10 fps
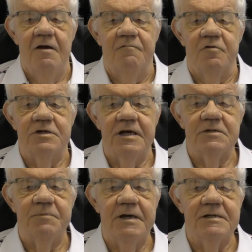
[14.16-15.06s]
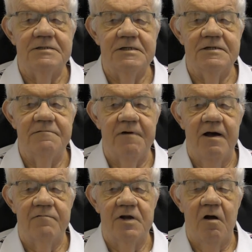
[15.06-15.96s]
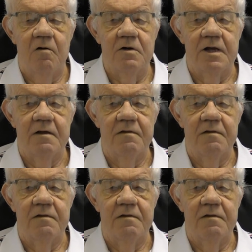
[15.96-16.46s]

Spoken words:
For taxpayers 65 and older,